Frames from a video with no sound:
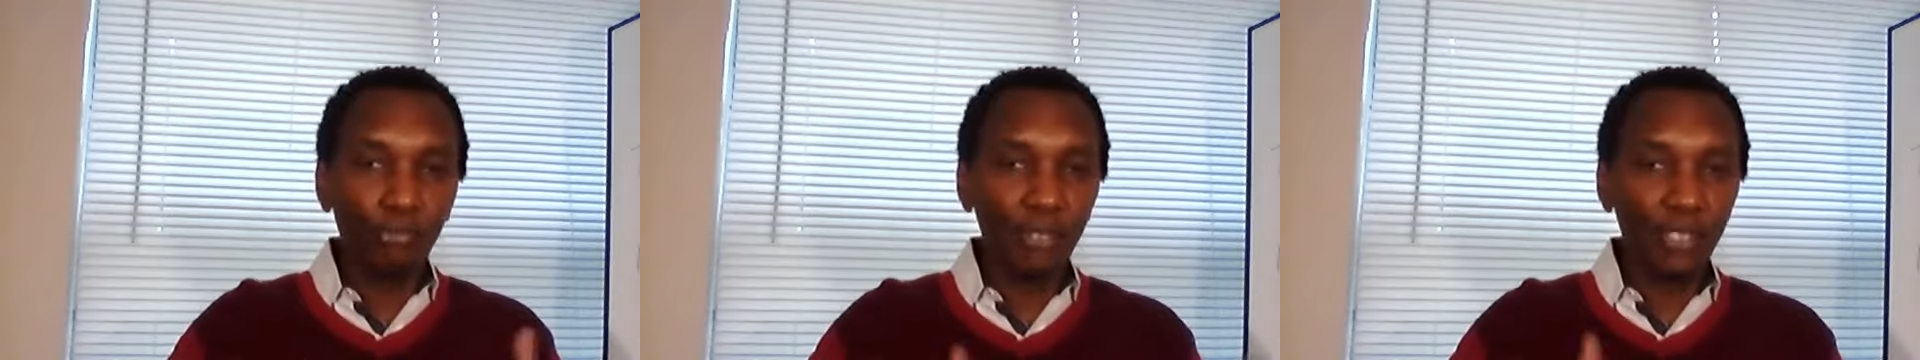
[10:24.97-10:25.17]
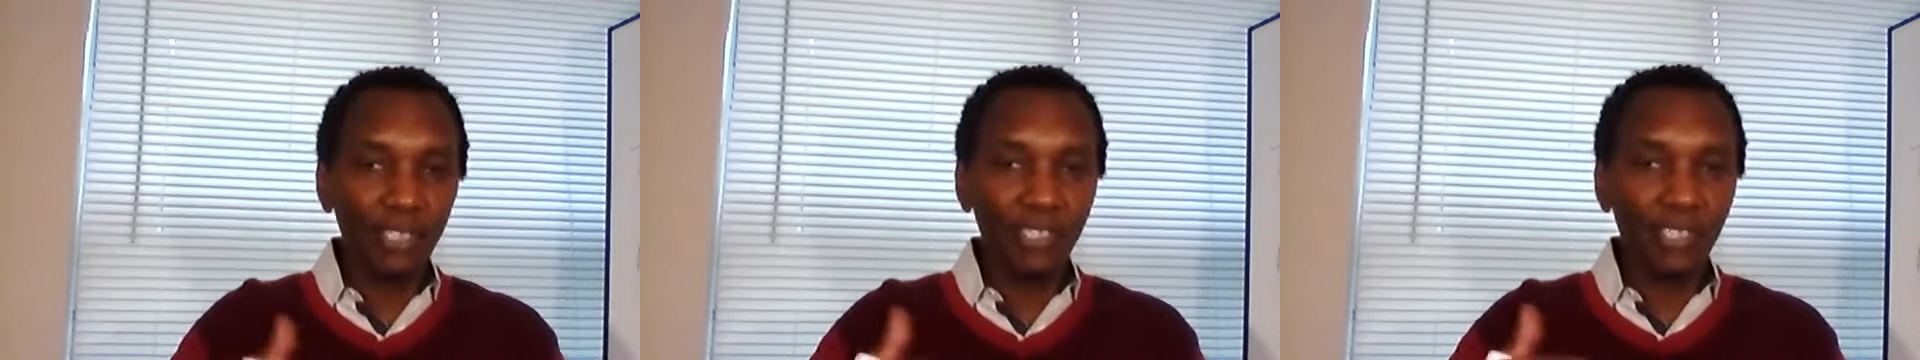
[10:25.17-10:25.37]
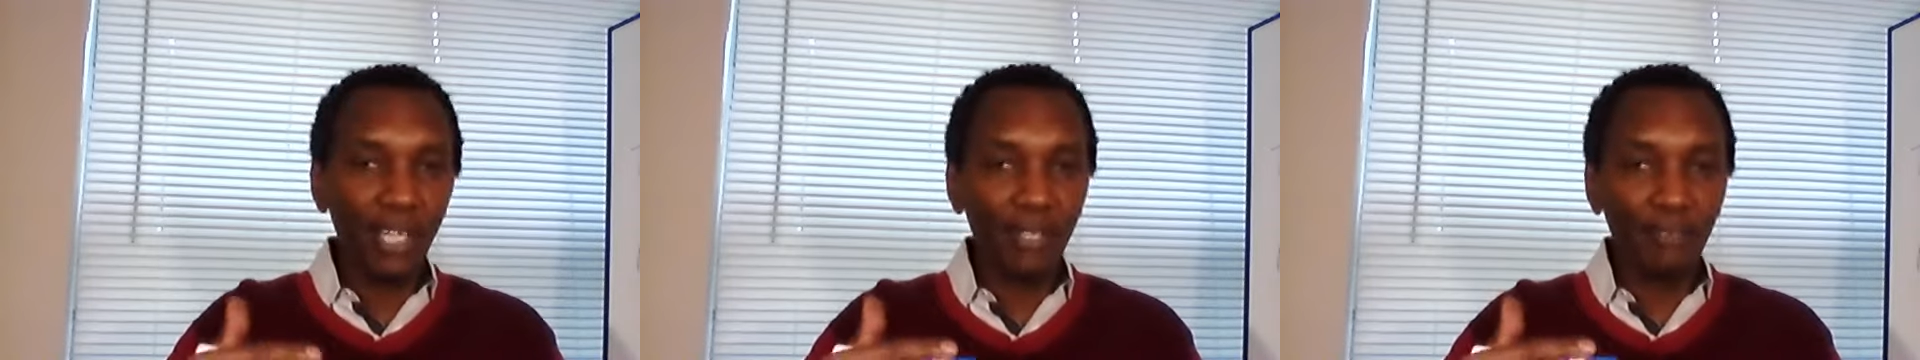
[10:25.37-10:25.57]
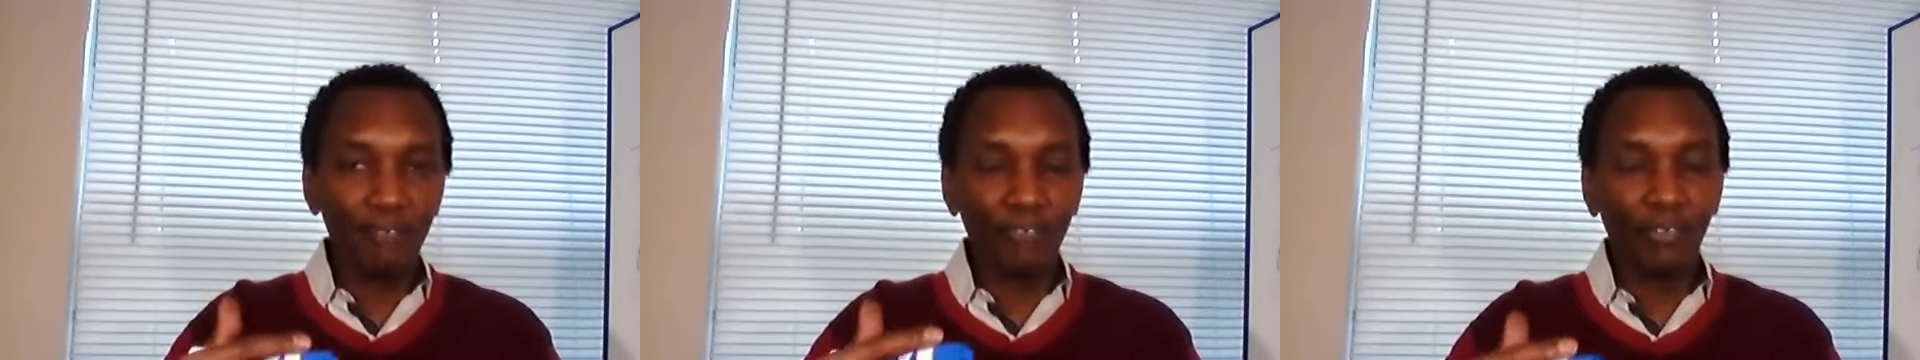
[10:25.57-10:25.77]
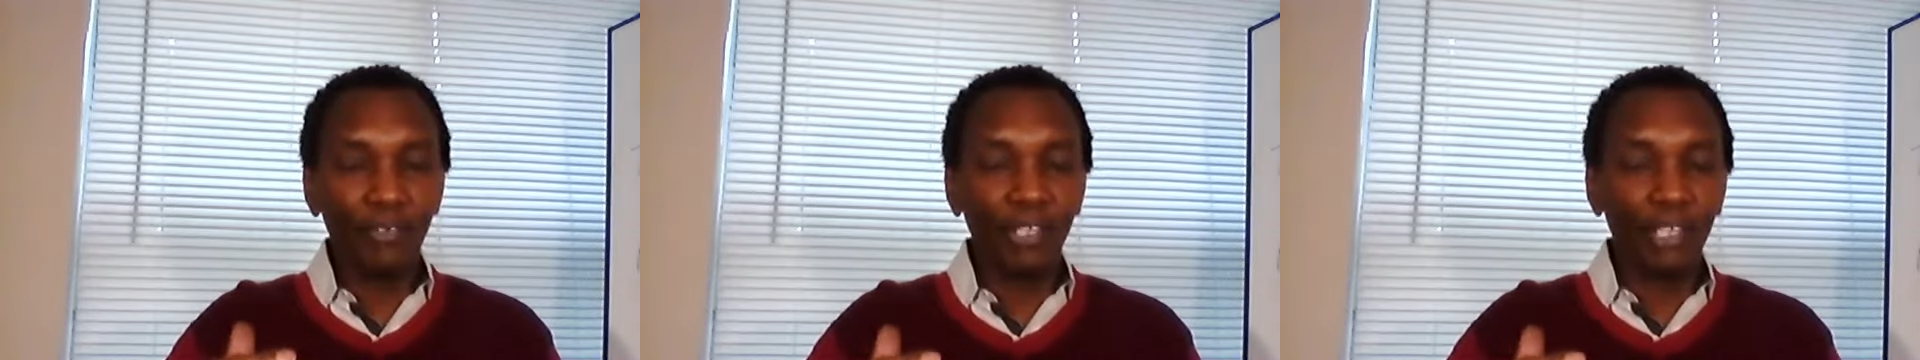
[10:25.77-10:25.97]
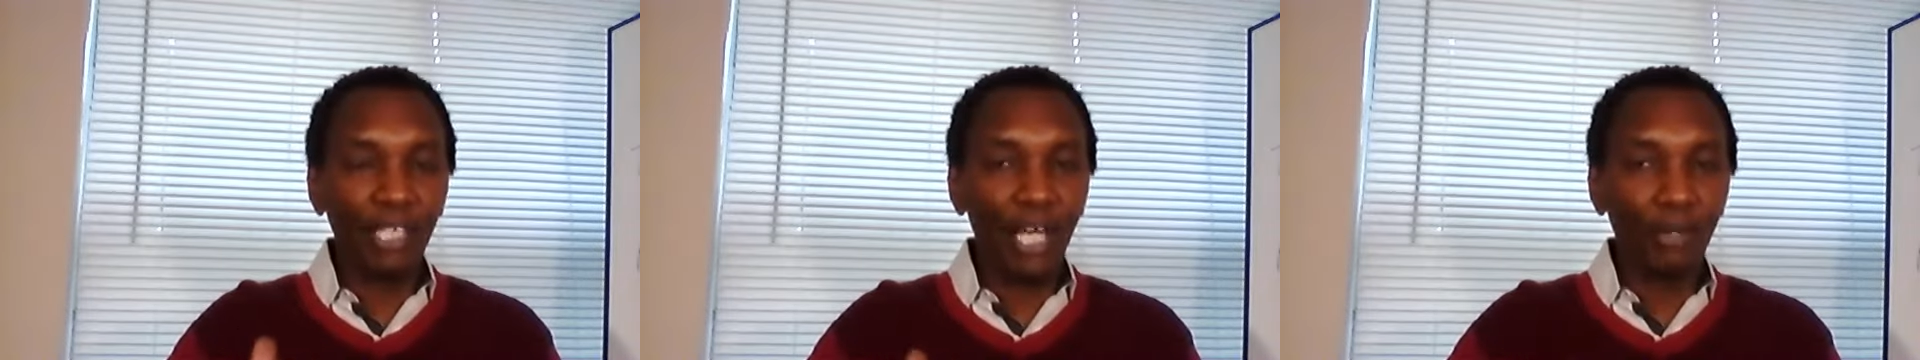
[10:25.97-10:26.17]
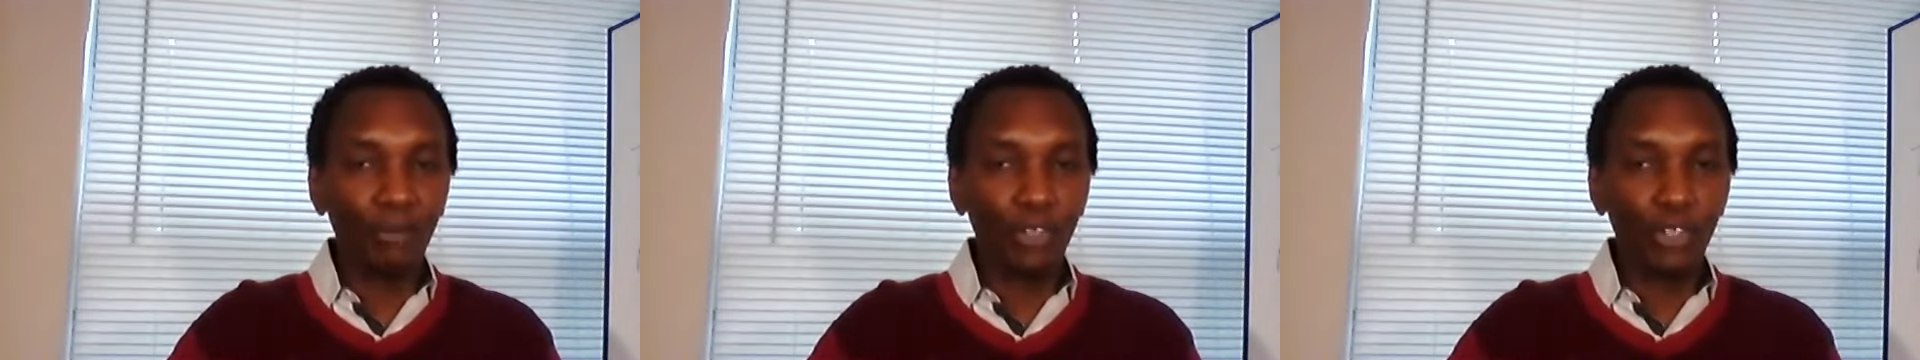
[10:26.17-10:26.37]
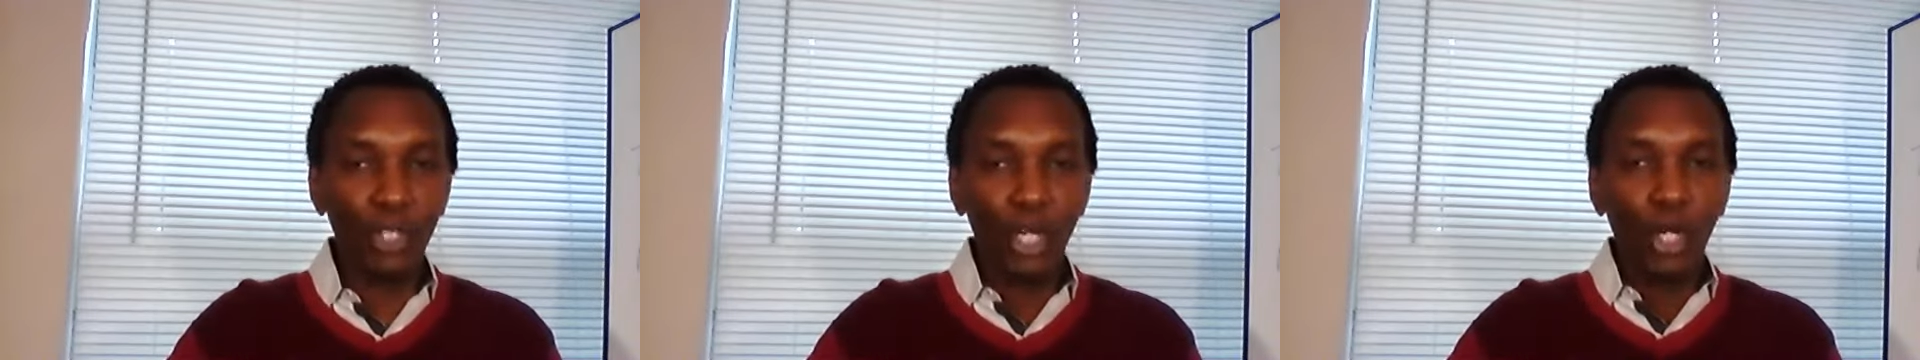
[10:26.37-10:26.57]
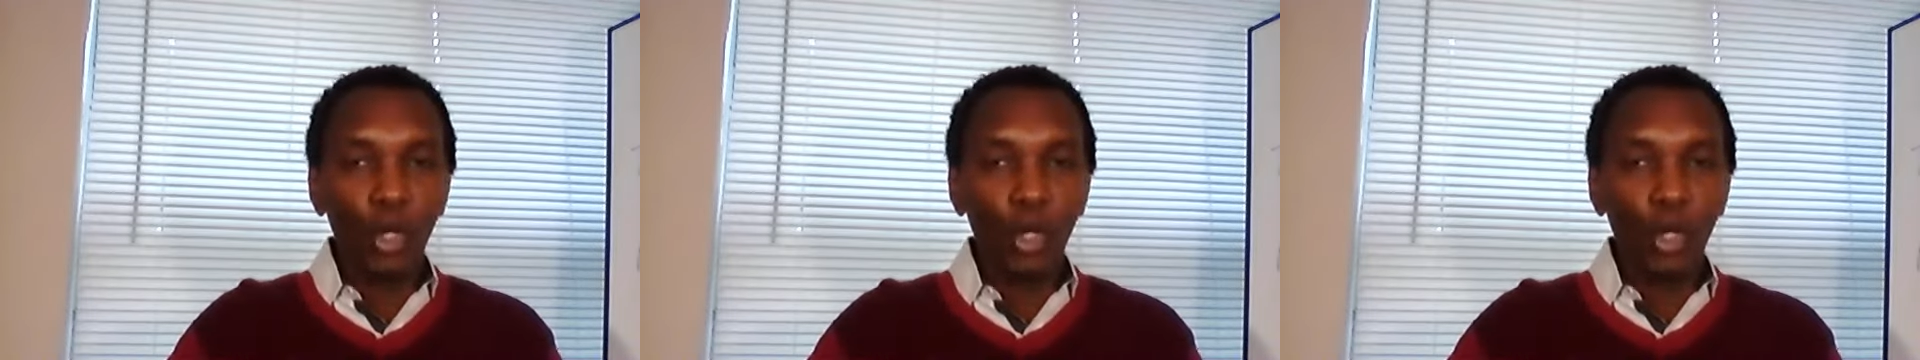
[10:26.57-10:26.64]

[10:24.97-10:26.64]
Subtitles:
be studying for the language